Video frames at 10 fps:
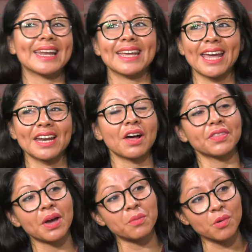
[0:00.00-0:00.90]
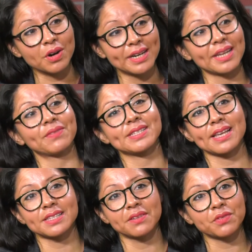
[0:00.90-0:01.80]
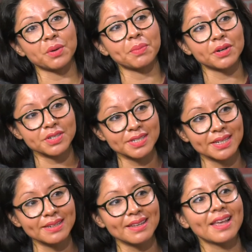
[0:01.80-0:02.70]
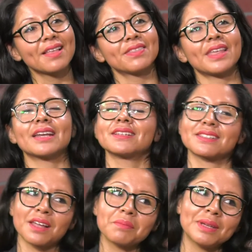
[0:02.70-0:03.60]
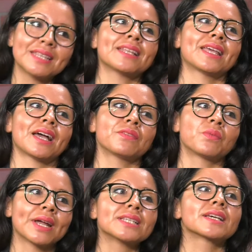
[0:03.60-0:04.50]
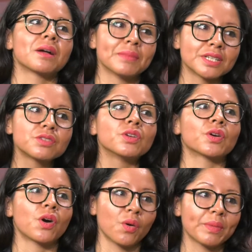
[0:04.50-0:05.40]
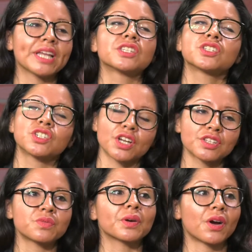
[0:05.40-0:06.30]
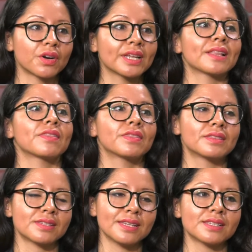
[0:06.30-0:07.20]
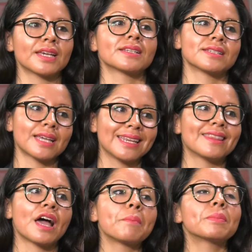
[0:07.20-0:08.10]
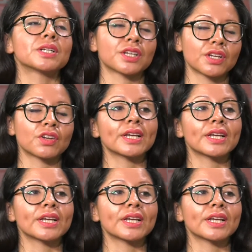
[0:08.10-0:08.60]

And again, on that warrant, if it's asking for a person, that does not mean that they have the right to come into your home. It's just regarding seizing and detaining that particular